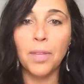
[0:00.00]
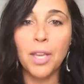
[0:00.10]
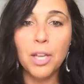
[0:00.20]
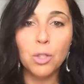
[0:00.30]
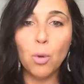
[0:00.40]

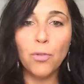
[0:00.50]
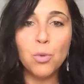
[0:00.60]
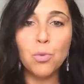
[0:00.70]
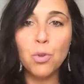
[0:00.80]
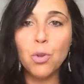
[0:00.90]
So if
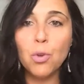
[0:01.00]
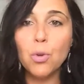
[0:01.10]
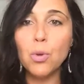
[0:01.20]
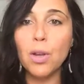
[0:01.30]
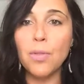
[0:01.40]
you
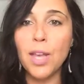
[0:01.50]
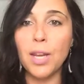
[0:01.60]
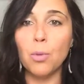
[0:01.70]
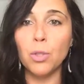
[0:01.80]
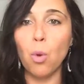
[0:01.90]
knew that
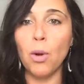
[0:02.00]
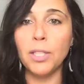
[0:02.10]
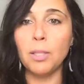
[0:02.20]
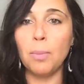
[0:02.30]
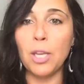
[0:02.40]
it was
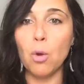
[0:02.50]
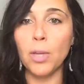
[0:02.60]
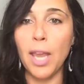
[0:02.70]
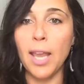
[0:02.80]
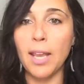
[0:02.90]
going to be
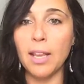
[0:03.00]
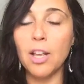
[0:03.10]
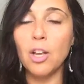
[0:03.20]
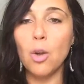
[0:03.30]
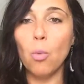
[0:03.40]
okay,
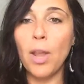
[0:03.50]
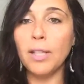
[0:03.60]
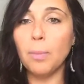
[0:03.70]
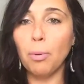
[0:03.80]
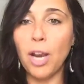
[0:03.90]

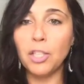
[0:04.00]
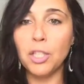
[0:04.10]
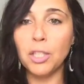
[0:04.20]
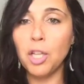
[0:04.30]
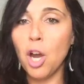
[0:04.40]
when
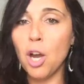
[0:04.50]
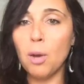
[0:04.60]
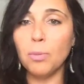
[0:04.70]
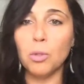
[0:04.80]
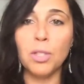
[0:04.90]
depression
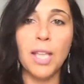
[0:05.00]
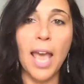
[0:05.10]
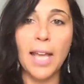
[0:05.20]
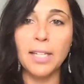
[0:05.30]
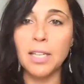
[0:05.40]
comes, or
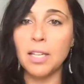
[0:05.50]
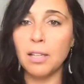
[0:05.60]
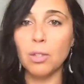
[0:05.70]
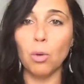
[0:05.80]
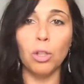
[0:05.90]

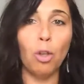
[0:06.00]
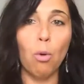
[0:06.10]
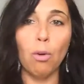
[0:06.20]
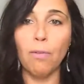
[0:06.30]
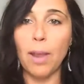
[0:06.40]
sadness, or a
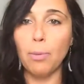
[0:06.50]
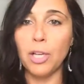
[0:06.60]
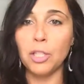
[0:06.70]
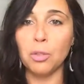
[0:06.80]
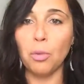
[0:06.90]
lower
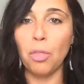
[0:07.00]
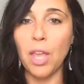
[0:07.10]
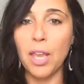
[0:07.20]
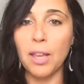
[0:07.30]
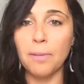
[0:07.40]
vibrational
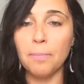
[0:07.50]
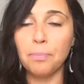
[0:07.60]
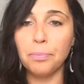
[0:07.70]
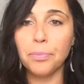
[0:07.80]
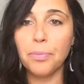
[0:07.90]
thing,
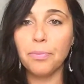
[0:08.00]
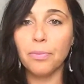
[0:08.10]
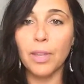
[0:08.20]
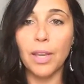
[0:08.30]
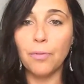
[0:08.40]

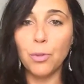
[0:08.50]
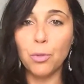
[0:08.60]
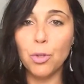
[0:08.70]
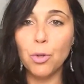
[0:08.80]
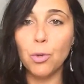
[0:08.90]
if you
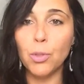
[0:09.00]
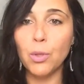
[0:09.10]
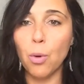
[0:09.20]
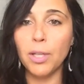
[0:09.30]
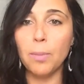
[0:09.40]
knew it was
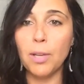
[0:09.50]
going to be